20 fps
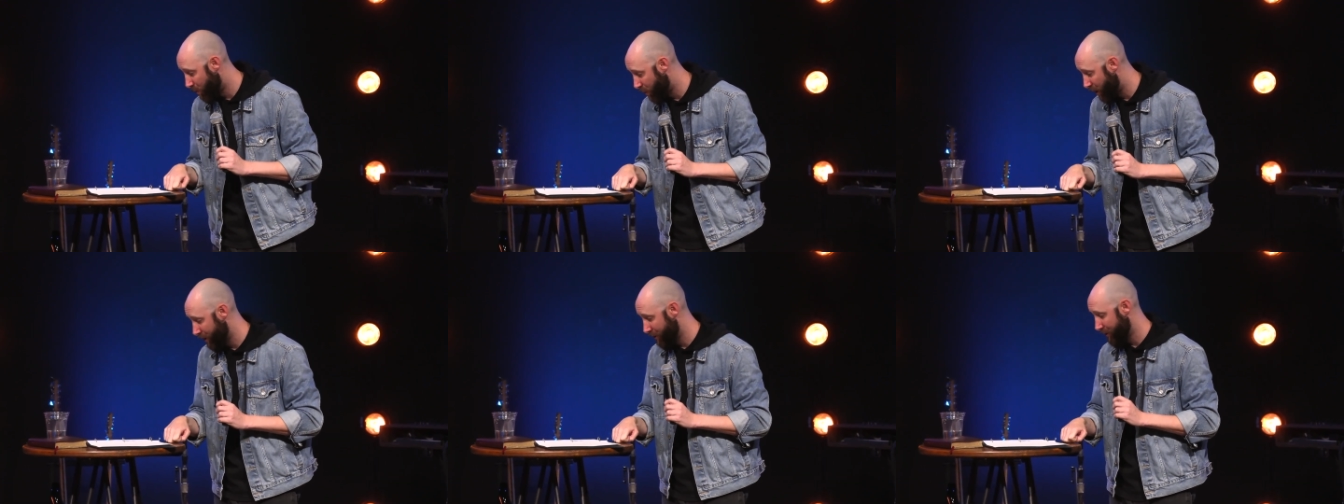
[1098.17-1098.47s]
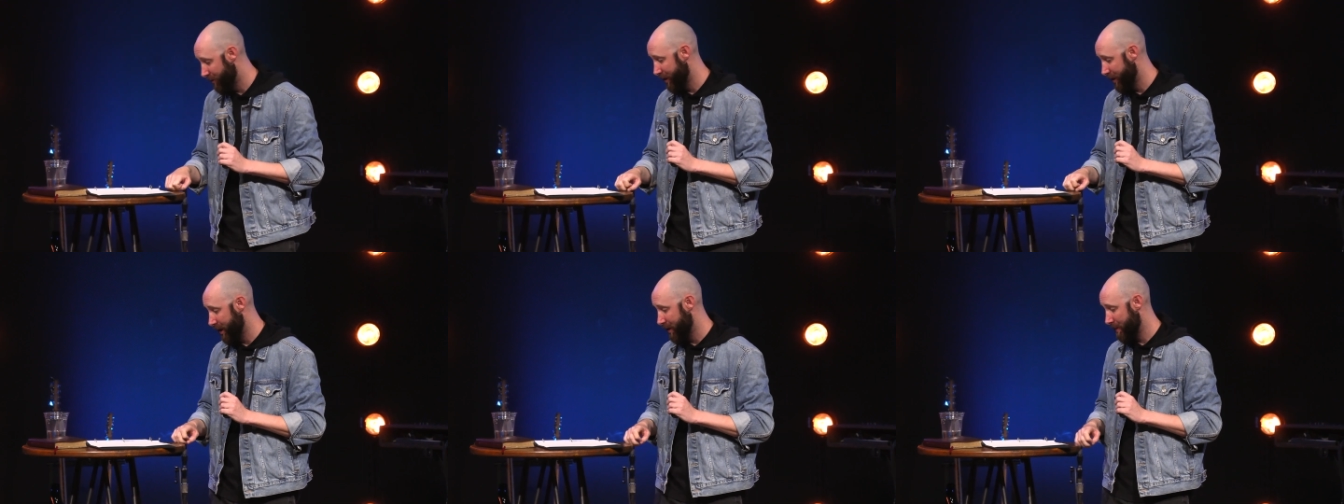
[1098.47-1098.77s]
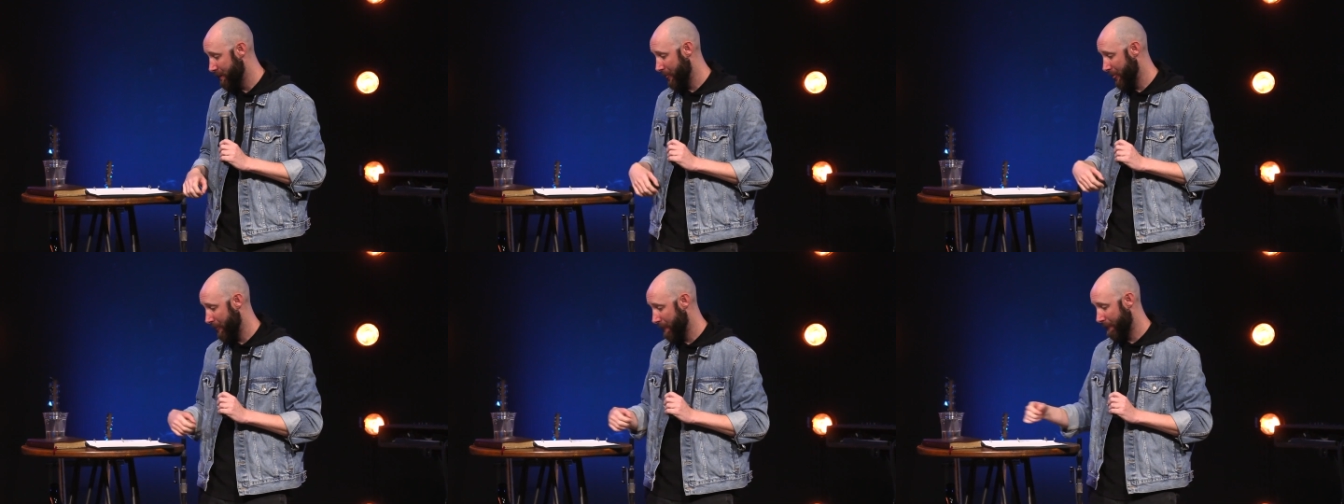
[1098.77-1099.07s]
worthy.
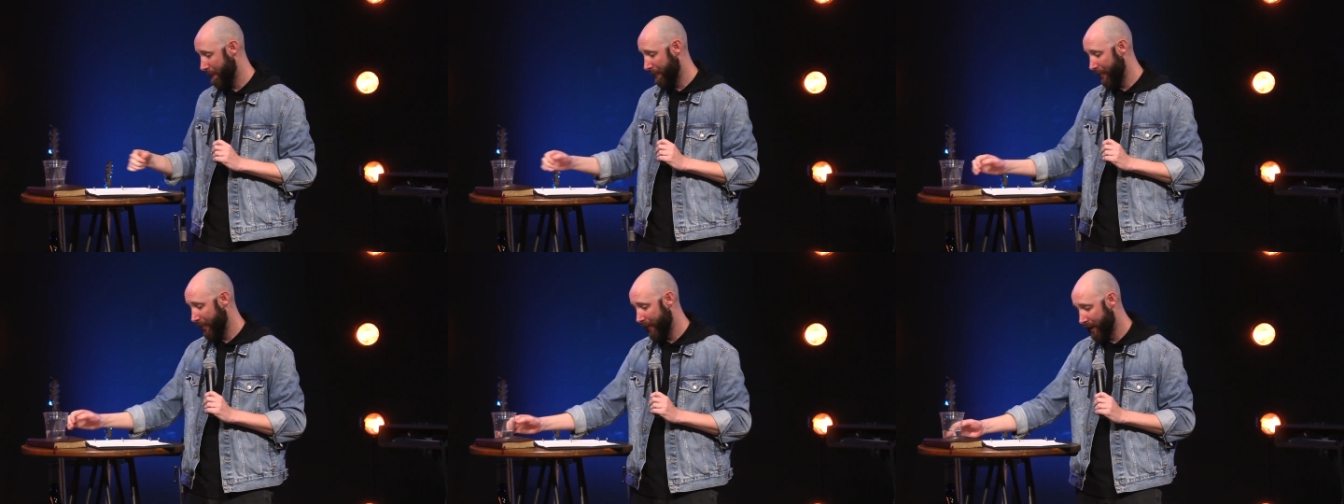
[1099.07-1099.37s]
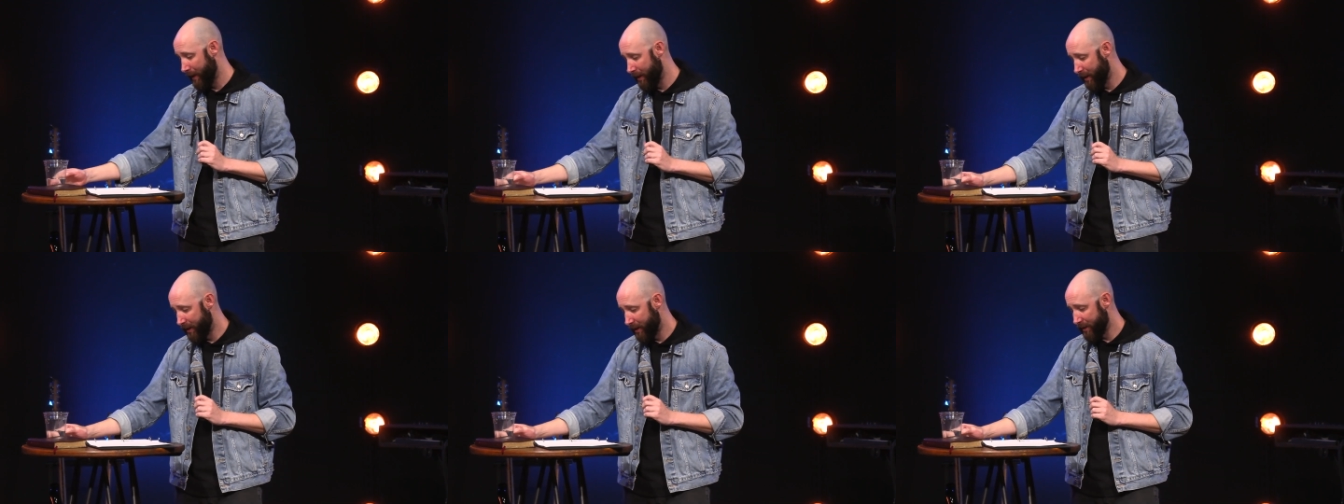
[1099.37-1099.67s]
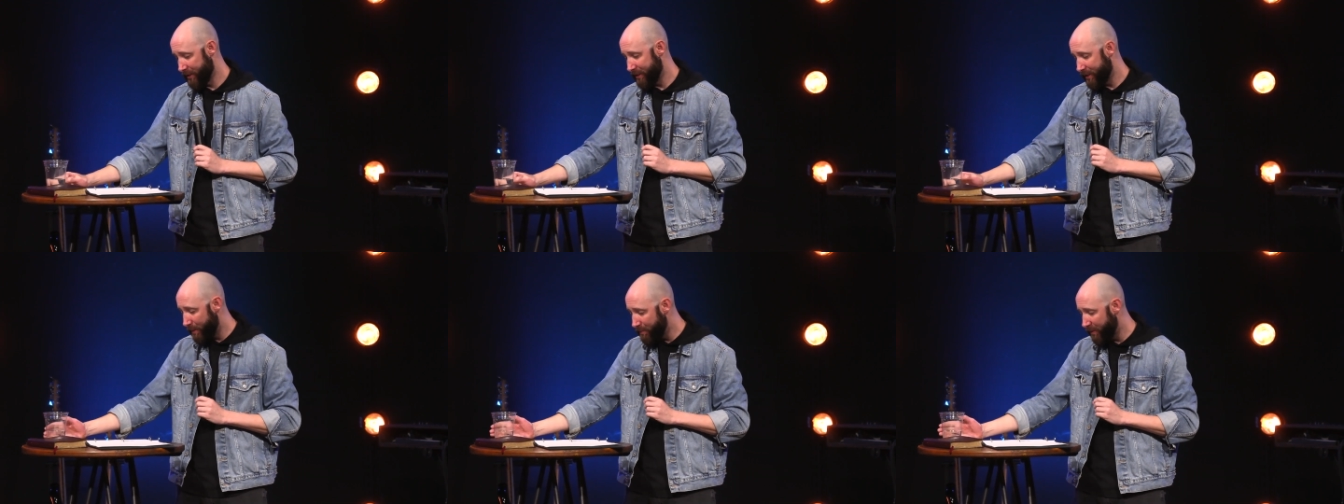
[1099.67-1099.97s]

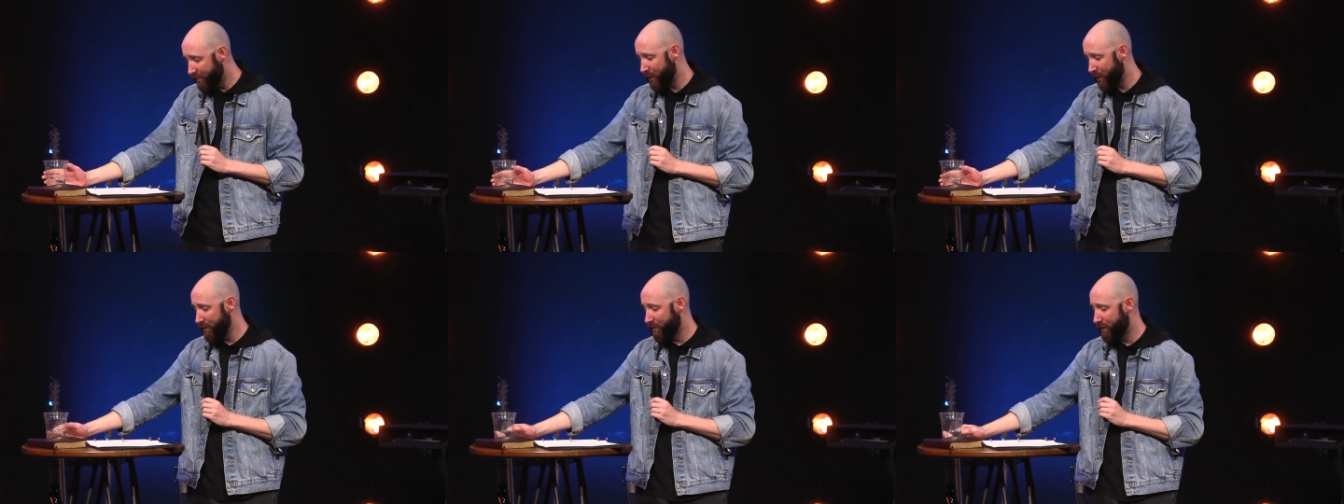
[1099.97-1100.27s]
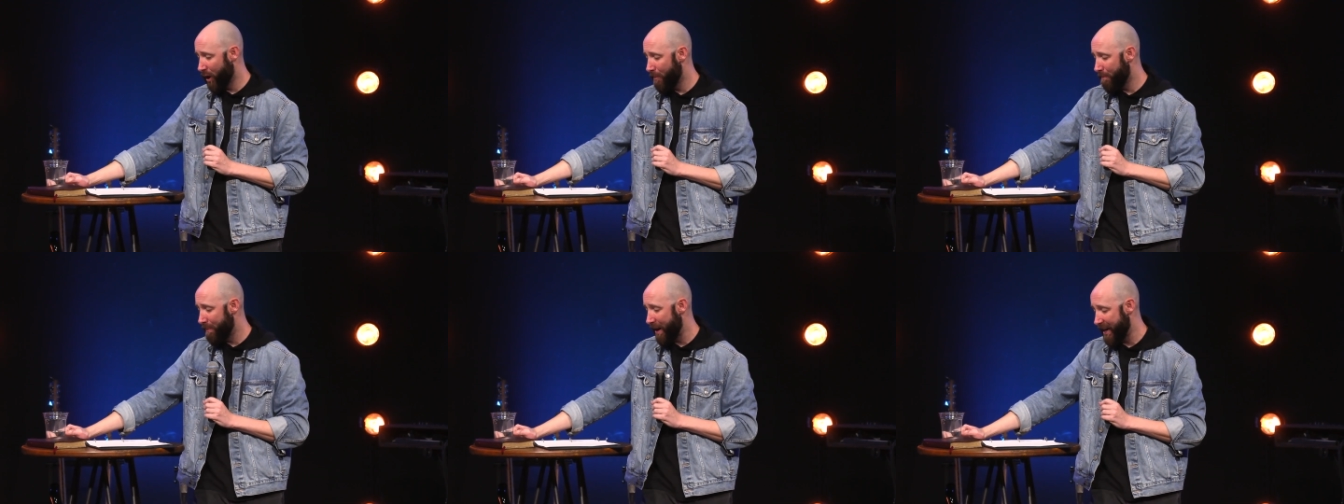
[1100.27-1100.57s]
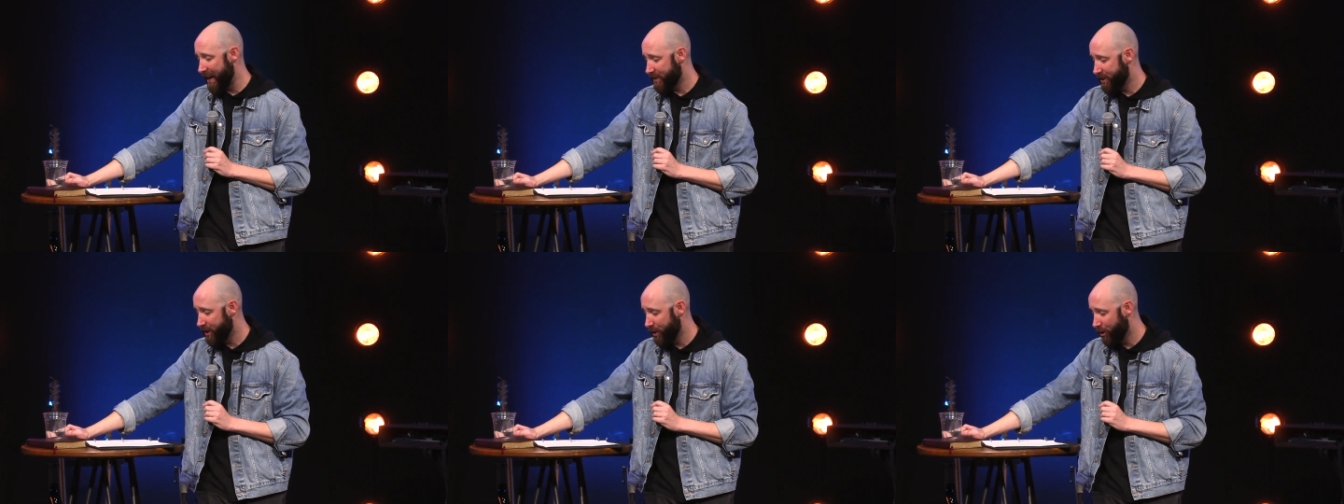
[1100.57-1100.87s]
Some of you have gone
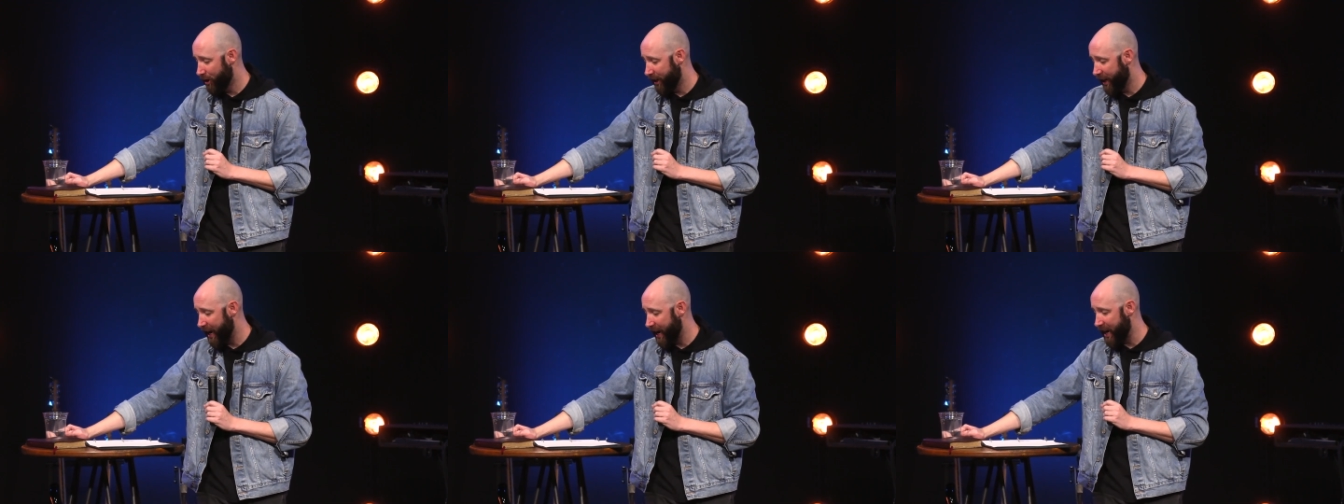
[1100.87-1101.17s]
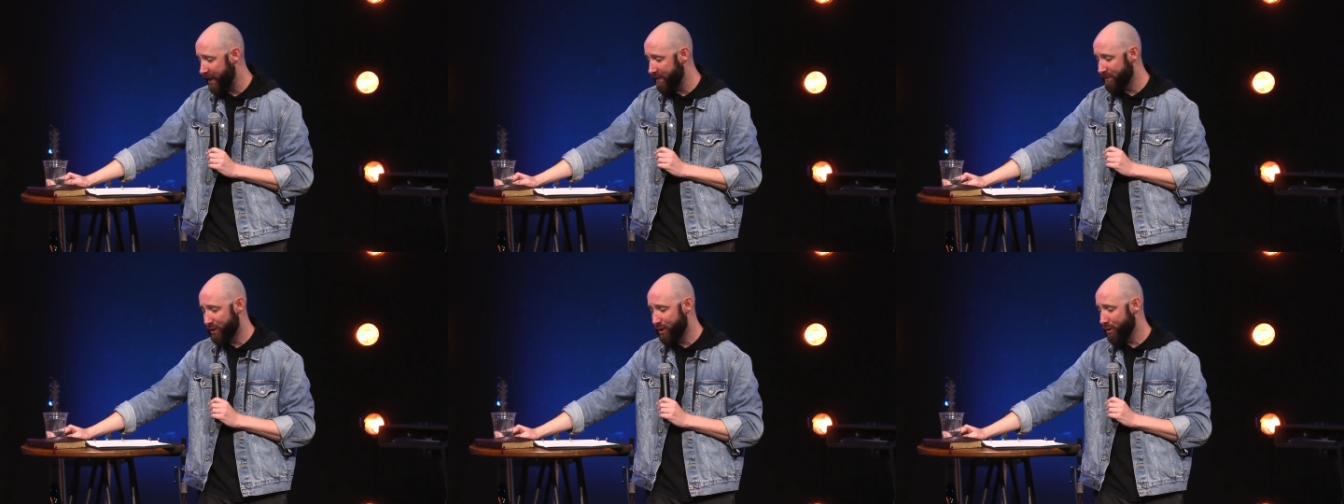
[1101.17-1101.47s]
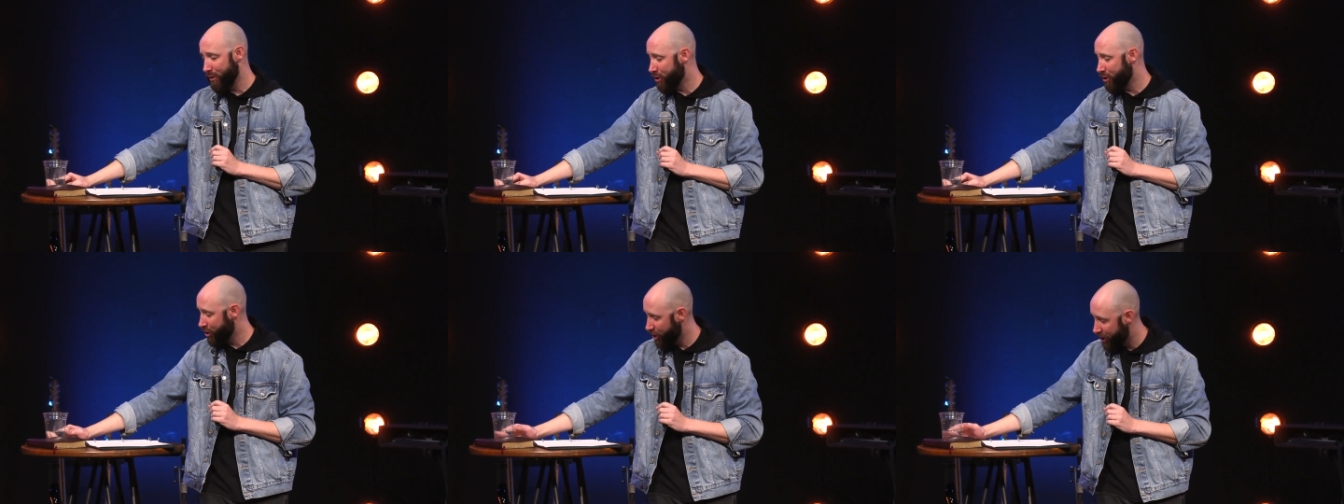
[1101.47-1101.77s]
back to your caves due
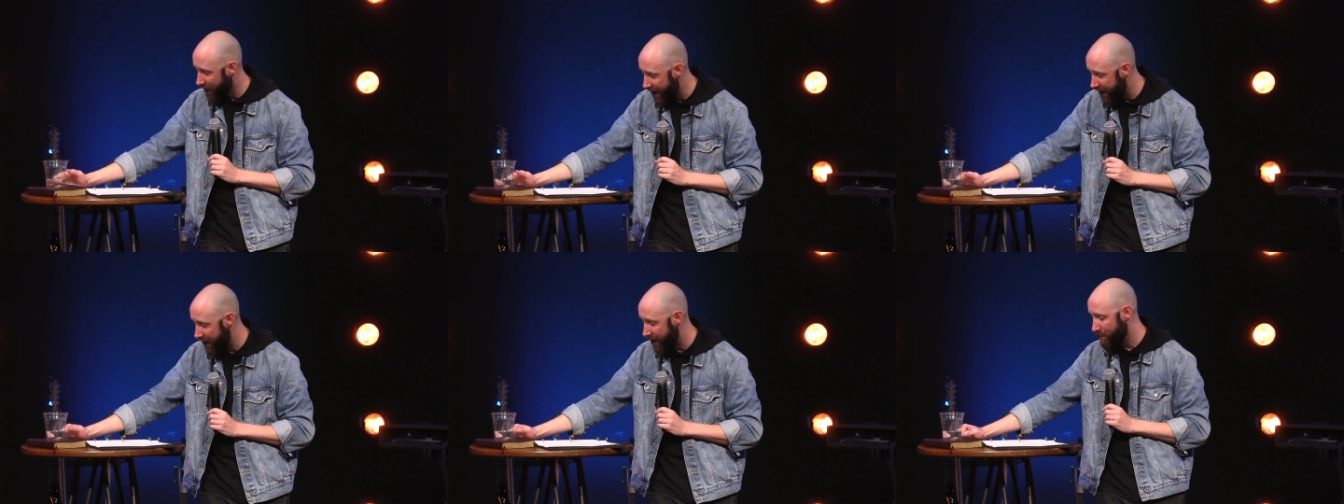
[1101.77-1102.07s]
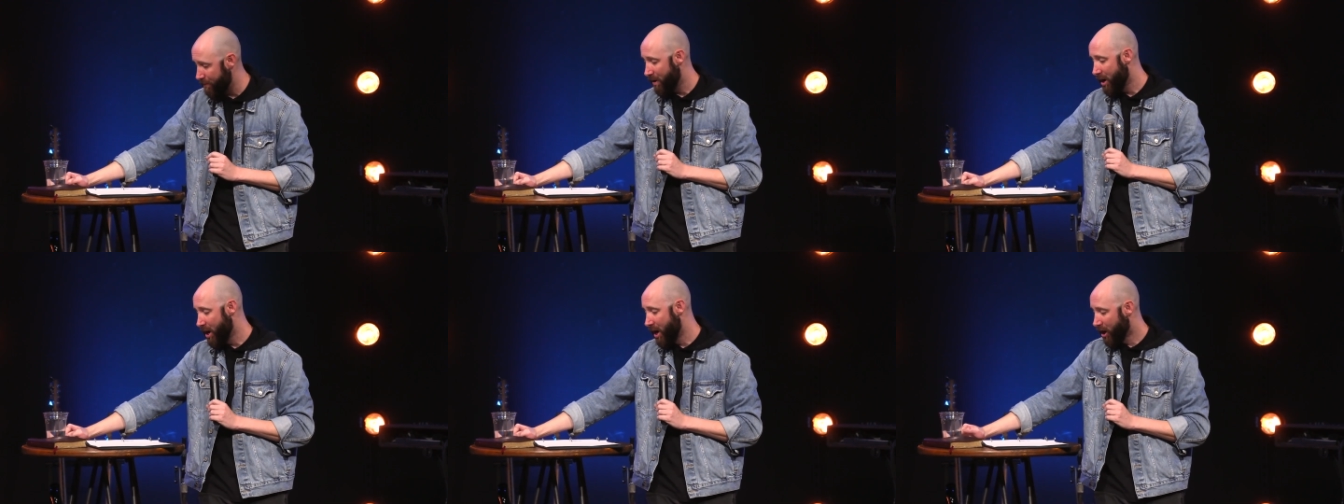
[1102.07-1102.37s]
to shame,